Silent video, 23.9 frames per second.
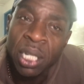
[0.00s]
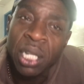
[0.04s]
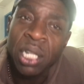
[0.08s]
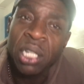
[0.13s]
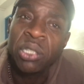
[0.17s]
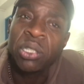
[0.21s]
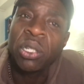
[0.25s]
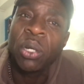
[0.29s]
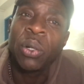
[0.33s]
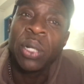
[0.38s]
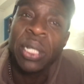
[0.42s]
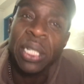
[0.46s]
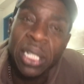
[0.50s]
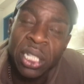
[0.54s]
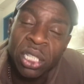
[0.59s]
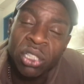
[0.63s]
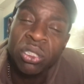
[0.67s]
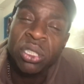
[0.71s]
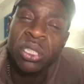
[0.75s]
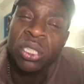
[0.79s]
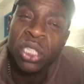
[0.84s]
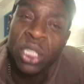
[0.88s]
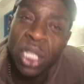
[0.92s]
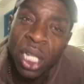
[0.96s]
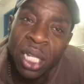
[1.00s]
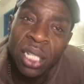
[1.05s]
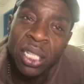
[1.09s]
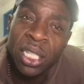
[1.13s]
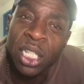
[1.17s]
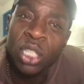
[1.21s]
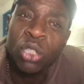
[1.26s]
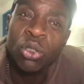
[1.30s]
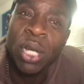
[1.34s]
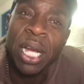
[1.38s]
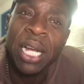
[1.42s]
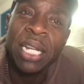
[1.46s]
So it can certainly
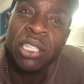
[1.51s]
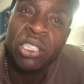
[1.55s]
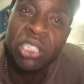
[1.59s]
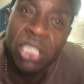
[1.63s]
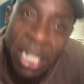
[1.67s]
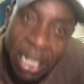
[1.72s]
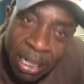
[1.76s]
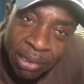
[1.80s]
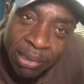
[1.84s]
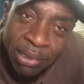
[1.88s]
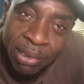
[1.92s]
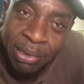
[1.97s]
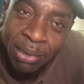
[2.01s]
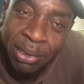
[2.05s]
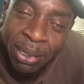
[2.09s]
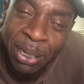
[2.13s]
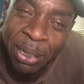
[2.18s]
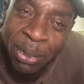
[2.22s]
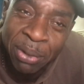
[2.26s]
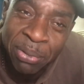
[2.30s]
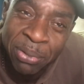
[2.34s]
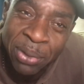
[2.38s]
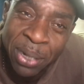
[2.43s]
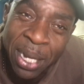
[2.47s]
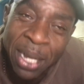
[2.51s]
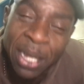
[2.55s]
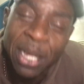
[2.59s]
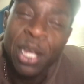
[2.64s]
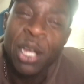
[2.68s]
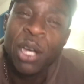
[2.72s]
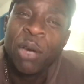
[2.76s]
attract shit, right?